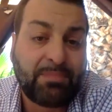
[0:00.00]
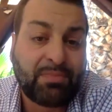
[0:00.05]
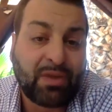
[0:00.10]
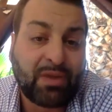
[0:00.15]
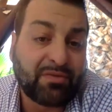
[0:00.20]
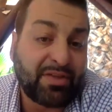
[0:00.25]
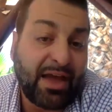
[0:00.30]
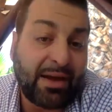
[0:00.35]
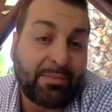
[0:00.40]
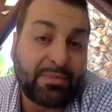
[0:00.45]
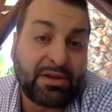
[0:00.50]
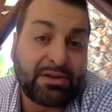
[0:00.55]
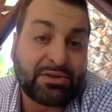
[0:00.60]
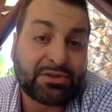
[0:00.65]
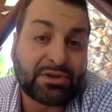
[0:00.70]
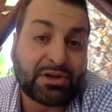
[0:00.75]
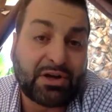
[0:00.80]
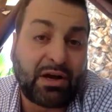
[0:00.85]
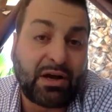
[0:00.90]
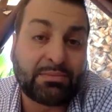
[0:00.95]
If that means
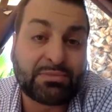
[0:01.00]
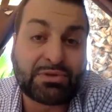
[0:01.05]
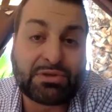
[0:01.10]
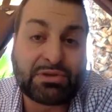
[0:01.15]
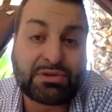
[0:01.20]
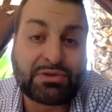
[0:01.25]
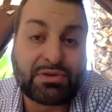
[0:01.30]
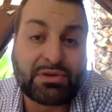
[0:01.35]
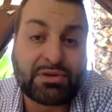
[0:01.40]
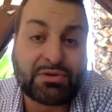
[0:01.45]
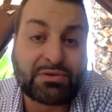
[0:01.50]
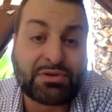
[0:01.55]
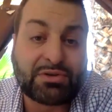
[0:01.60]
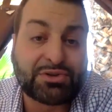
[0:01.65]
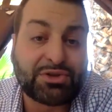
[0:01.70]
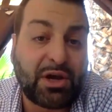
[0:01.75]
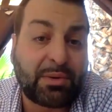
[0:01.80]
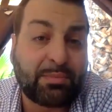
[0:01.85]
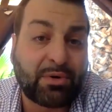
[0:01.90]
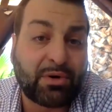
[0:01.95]
it comes in
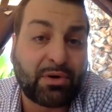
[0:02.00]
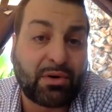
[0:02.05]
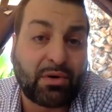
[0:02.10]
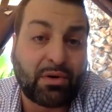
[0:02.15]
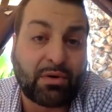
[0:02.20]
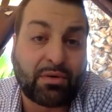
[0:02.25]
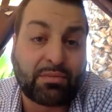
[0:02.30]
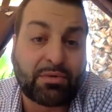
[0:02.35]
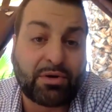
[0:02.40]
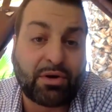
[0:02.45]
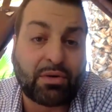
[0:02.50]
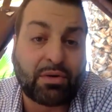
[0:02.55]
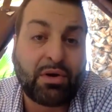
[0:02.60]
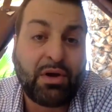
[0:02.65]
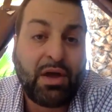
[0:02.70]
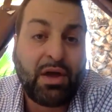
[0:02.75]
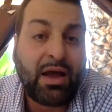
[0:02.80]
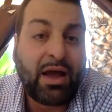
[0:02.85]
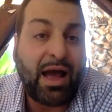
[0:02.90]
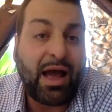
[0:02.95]
December, or
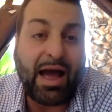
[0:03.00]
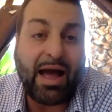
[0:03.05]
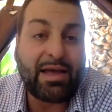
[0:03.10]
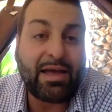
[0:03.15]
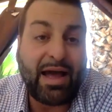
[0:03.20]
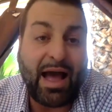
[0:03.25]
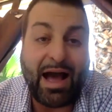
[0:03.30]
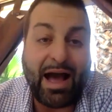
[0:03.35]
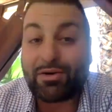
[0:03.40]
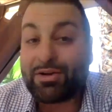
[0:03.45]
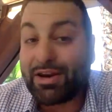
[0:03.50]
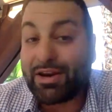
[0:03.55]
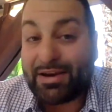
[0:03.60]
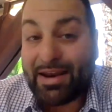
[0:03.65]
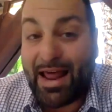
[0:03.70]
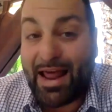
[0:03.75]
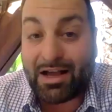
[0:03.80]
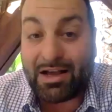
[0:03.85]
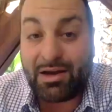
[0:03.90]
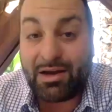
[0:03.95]
how can it
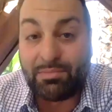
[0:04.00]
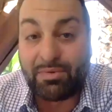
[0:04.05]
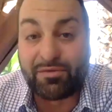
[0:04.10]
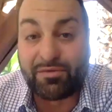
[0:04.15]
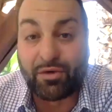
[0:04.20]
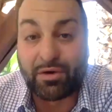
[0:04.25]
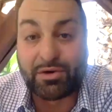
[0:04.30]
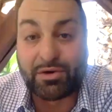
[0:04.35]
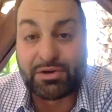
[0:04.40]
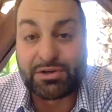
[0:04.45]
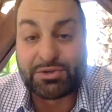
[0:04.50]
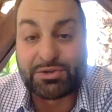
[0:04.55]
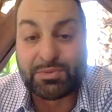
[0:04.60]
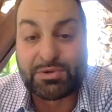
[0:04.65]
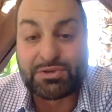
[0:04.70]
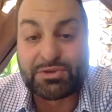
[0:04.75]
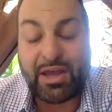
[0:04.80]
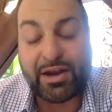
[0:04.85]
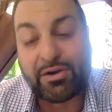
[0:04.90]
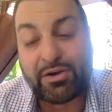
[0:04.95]
not come before
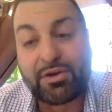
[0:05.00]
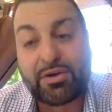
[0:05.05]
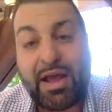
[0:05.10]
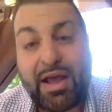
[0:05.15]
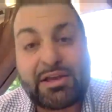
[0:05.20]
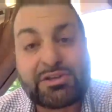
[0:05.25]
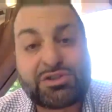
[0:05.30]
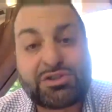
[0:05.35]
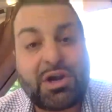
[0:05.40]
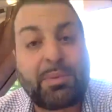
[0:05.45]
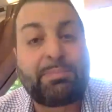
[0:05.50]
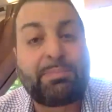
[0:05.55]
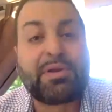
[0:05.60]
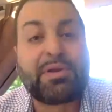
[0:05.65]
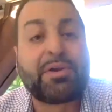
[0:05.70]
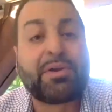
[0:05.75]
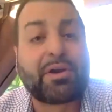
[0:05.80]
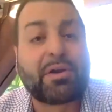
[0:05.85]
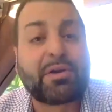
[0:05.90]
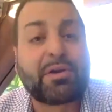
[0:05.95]
Christmas? I don't know, guys. Jump in
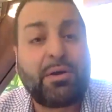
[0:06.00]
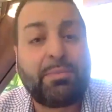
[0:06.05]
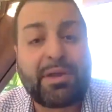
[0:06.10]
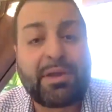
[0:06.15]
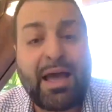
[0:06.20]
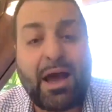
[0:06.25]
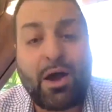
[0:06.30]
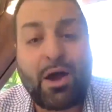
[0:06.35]
here. Help me out.